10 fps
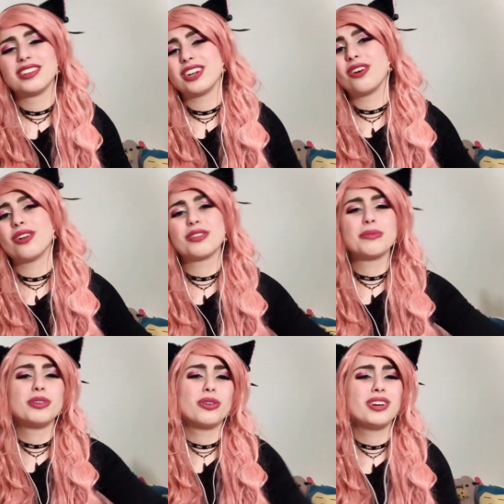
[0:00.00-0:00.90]
and all of
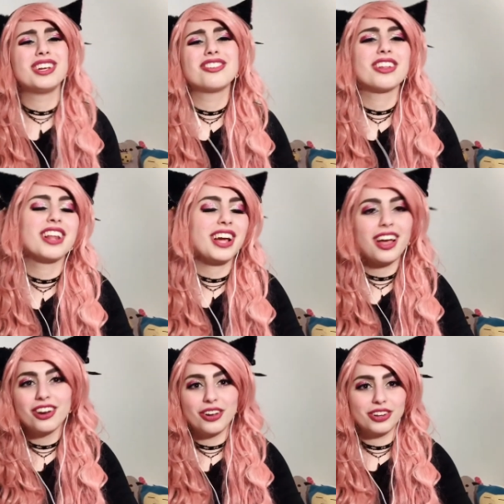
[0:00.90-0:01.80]
them knowing each other, like,
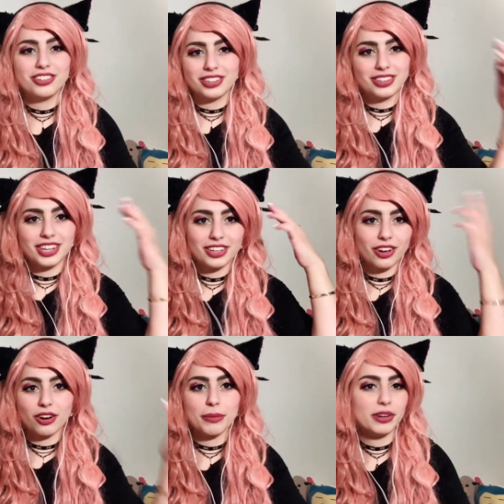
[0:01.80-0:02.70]
I don't know, it just like
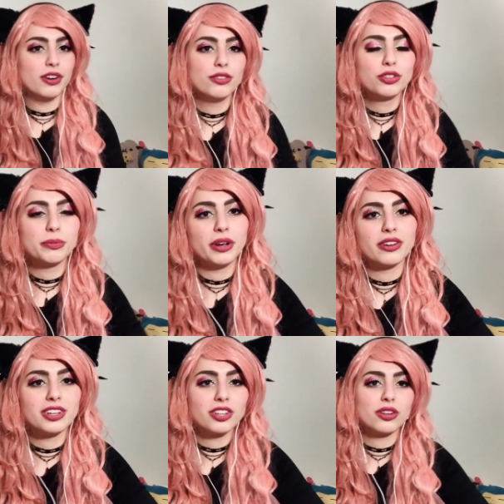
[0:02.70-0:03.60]
got on my nerves, to be
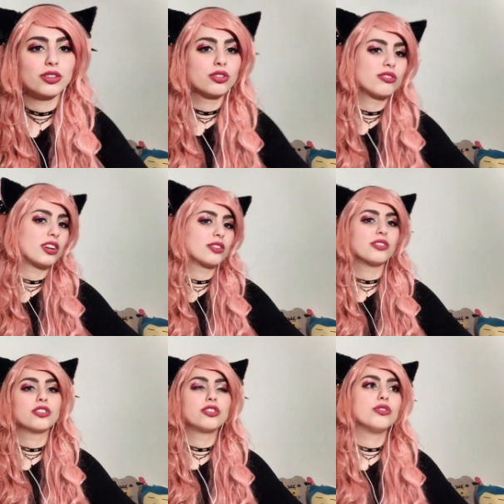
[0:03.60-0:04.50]
honest. And all those
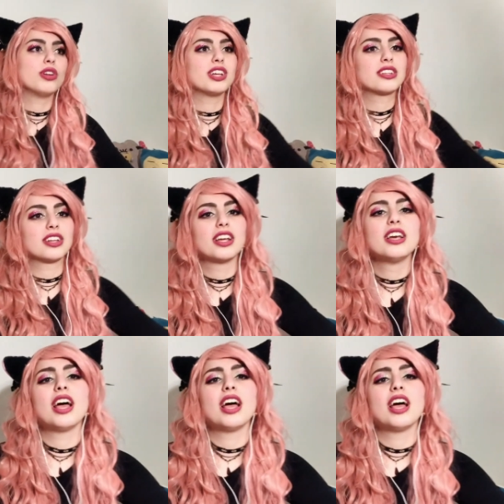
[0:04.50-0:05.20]
transfer students and